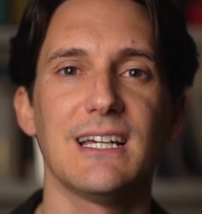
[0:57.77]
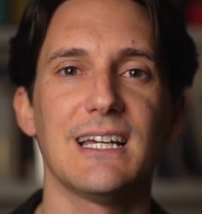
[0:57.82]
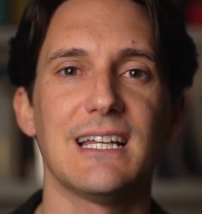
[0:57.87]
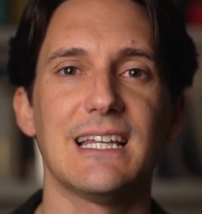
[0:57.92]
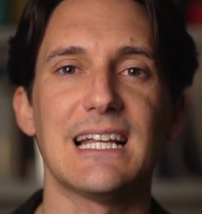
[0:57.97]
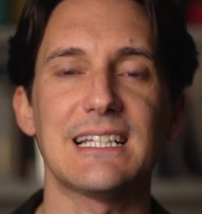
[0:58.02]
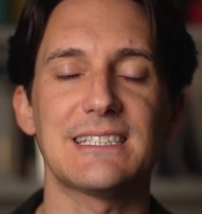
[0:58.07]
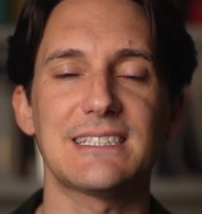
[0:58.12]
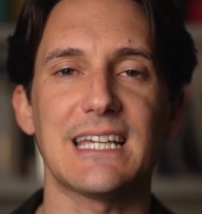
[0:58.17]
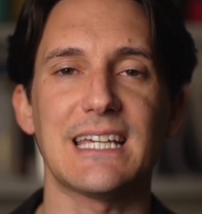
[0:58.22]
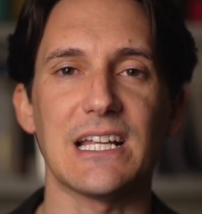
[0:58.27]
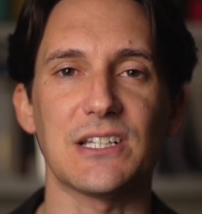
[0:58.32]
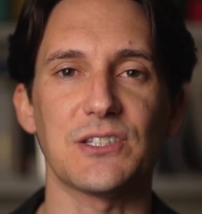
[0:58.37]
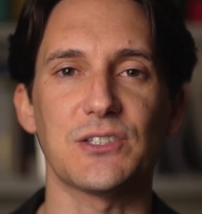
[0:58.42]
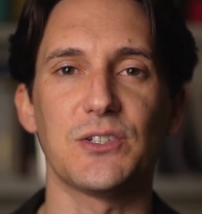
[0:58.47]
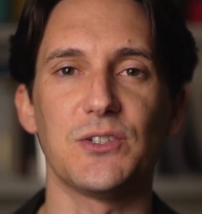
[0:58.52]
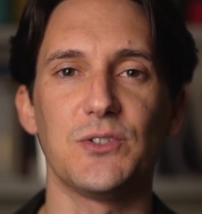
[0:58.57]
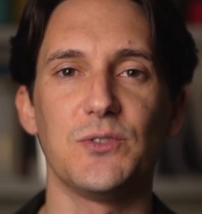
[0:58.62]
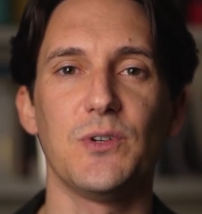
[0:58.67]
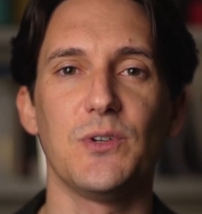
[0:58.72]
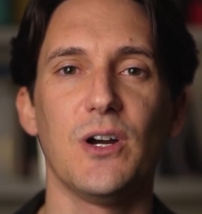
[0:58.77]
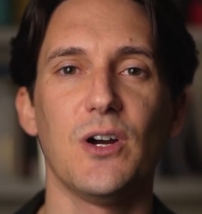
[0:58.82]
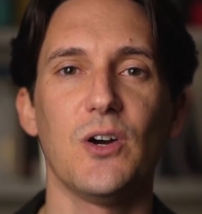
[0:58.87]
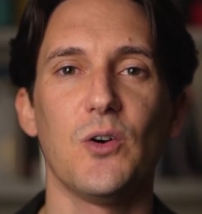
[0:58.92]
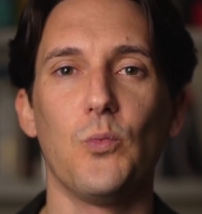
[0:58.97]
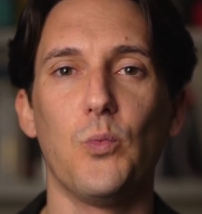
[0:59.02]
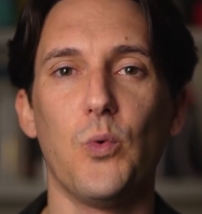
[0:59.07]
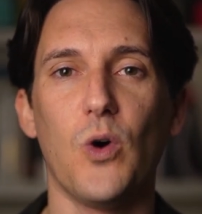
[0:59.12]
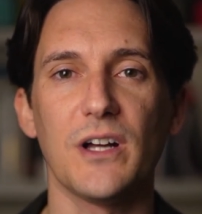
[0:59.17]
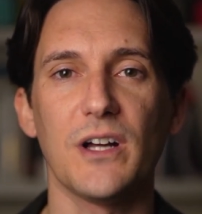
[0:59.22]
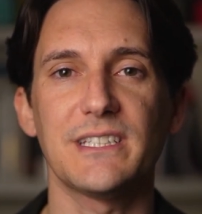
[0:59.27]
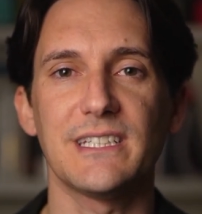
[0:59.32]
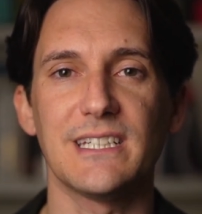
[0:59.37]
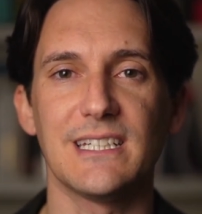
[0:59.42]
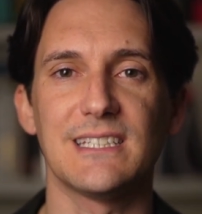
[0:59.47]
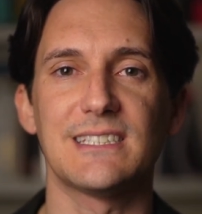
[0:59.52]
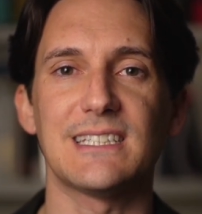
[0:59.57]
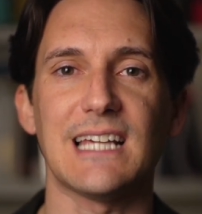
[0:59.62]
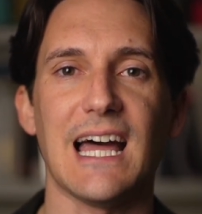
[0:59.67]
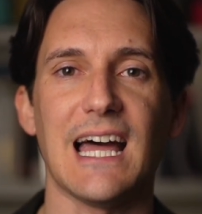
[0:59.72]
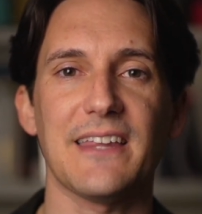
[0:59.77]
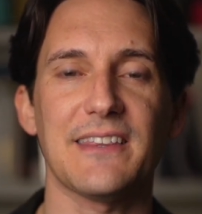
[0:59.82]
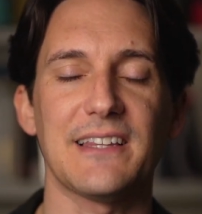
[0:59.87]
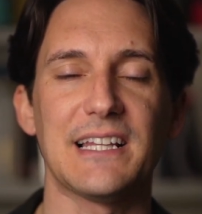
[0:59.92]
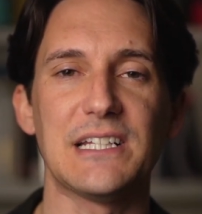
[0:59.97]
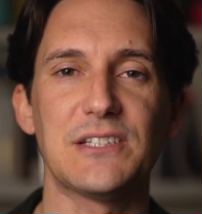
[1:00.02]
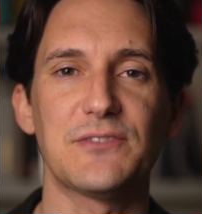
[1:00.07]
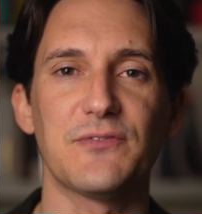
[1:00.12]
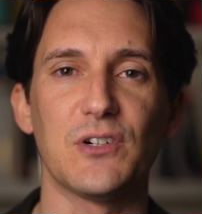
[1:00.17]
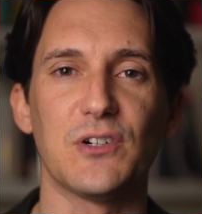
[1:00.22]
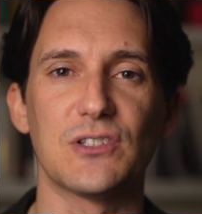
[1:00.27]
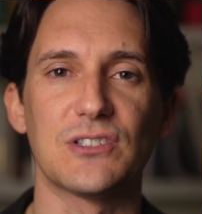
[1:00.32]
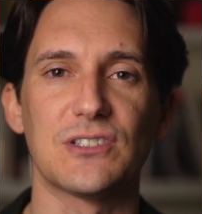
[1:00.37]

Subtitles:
Let's get to what is athlete's foot.